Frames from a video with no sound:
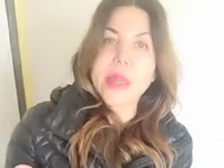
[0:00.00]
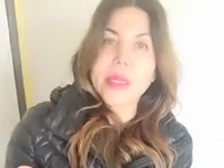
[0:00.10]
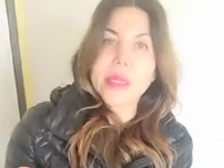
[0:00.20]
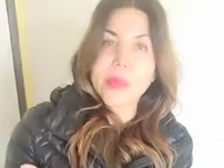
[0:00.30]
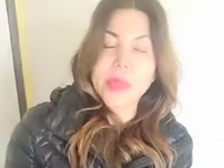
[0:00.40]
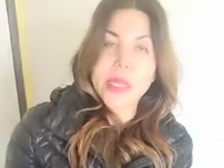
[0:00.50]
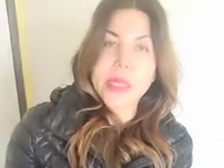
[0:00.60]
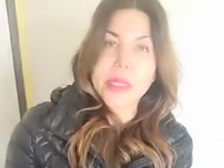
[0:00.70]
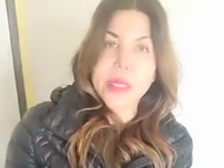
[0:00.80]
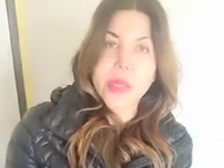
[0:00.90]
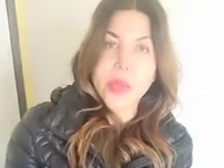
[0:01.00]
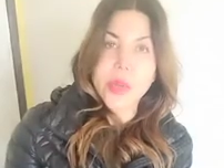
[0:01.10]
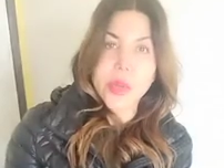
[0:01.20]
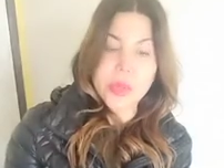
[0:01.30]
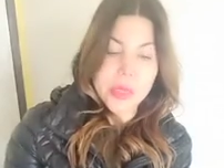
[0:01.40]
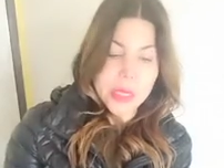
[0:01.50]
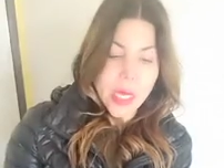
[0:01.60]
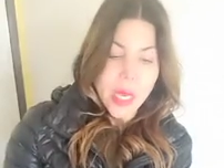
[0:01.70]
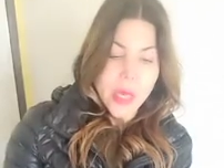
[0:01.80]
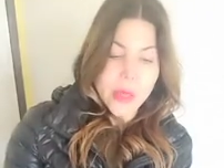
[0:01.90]
someplace in the news,
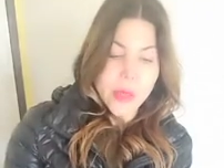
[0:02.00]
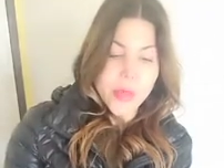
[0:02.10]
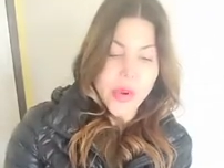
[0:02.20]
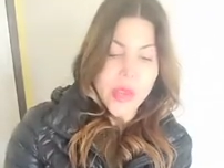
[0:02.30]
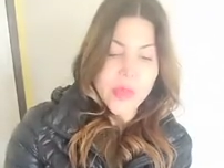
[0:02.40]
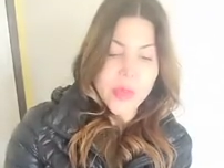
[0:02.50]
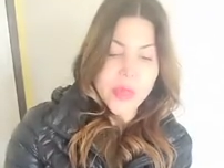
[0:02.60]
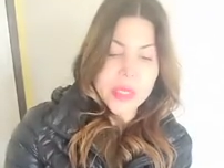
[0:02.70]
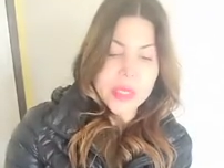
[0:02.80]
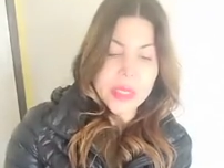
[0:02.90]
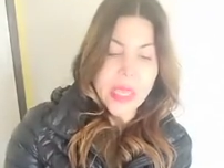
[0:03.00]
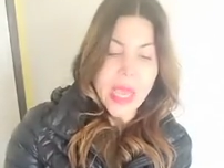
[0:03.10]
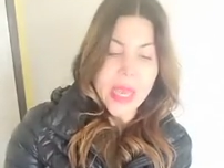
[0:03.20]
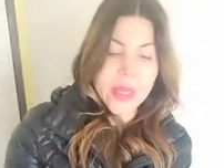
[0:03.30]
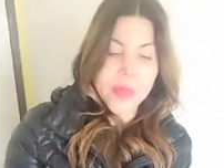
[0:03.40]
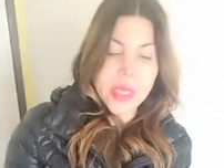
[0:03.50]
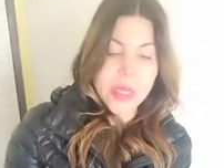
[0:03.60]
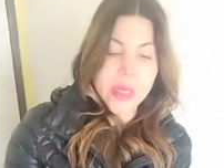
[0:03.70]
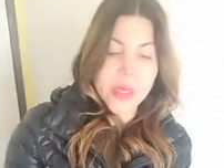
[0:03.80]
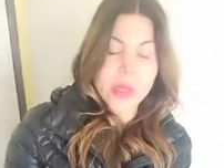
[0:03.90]
the private prisons had
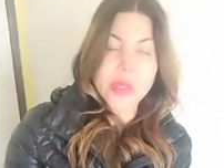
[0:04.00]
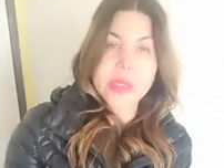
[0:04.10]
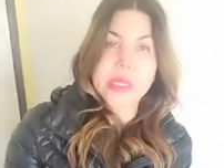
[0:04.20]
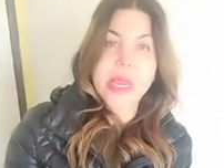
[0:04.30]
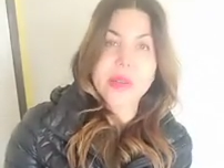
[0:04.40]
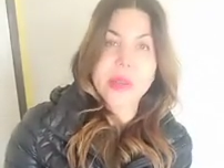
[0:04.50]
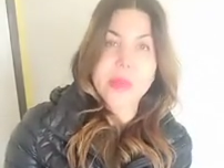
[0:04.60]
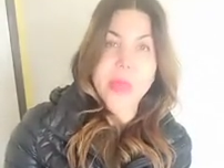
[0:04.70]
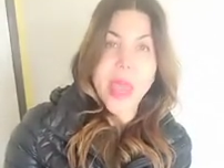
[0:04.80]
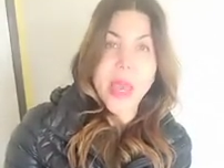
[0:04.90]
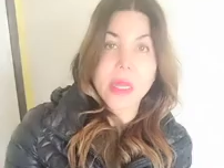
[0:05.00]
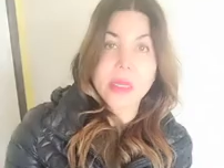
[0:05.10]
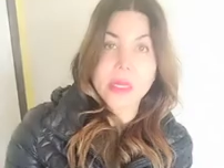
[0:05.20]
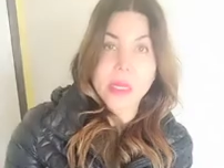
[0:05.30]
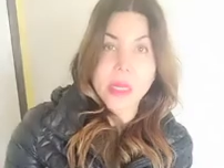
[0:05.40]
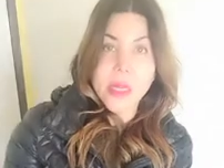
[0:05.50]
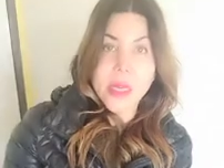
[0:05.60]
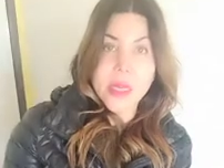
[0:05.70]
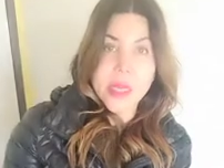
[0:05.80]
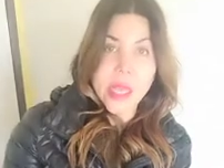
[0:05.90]
been closed down and banned
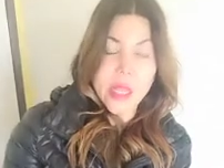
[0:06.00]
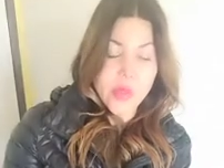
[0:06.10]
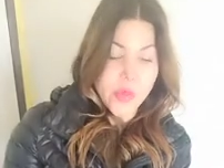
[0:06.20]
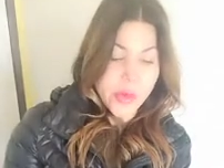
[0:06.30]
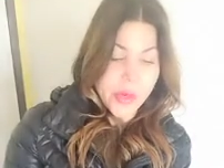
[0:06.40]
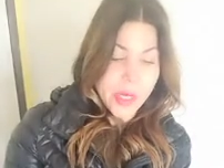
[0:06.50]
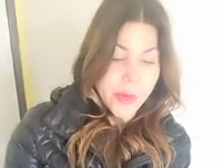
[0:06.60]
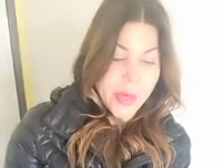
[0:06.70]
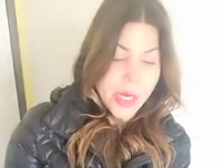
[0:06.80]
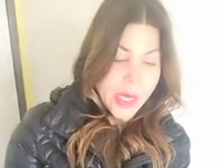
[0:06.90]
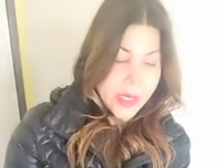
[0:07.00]
in California, but I